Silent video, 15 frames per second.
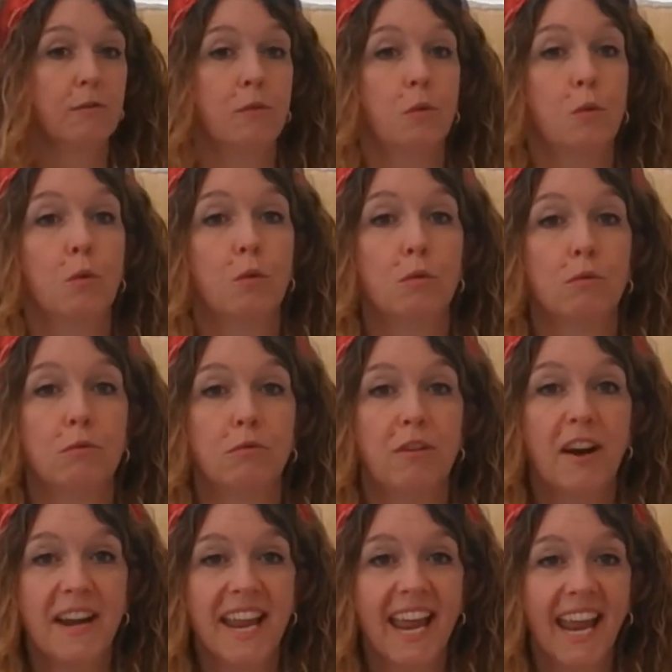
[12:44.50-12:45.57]
for
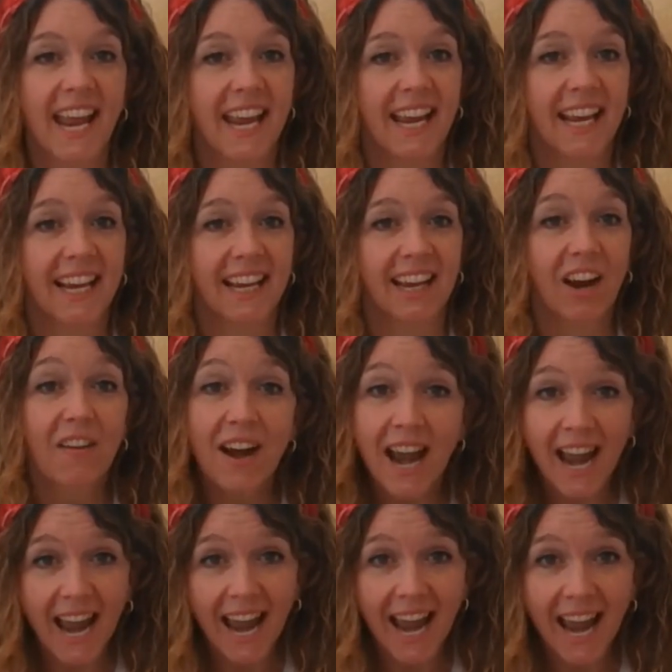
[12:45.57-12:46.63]
running.
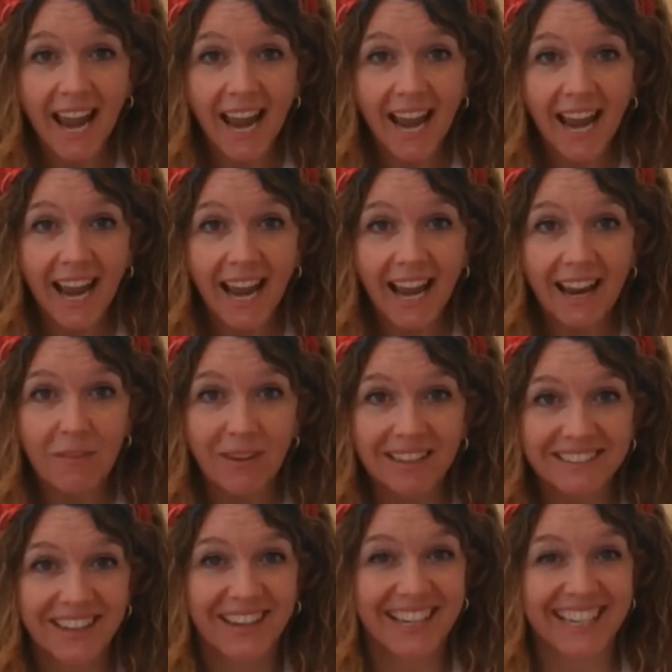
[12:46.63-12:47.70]
Hooray!
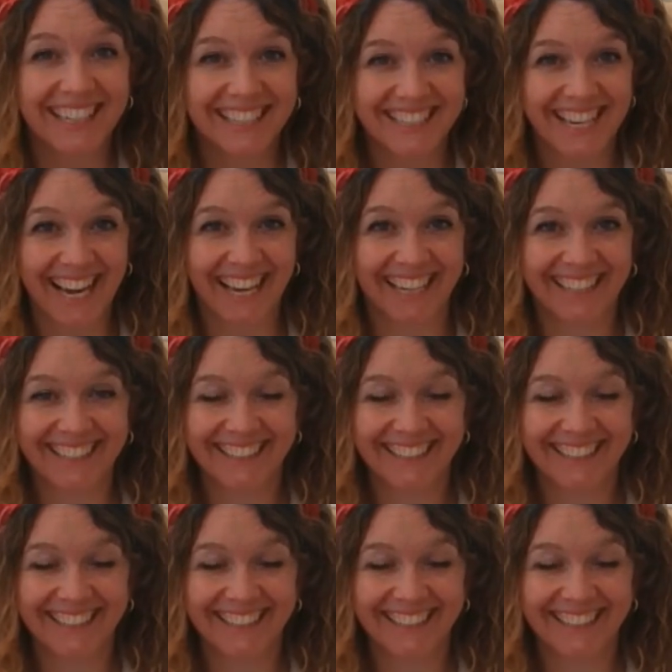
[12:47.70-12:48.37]
Well done, little chick.